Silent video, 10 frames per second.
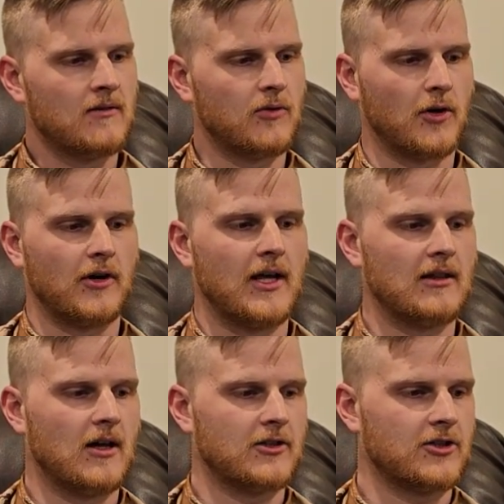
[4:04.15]
grenade
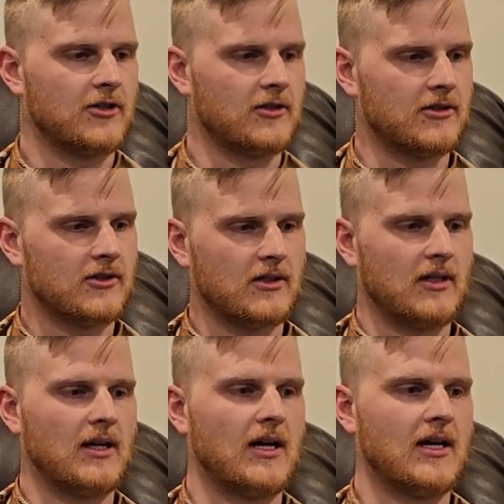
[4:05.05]
launchers.
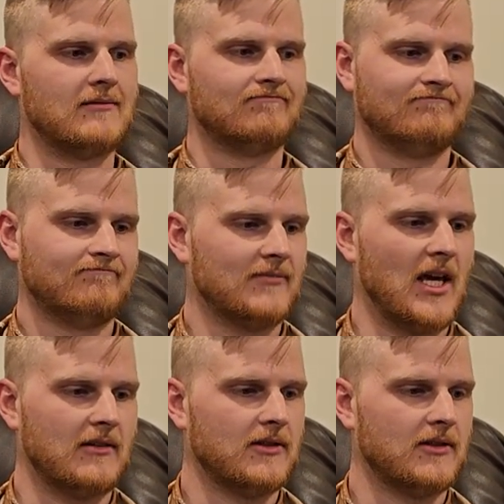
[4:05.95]
Yeah,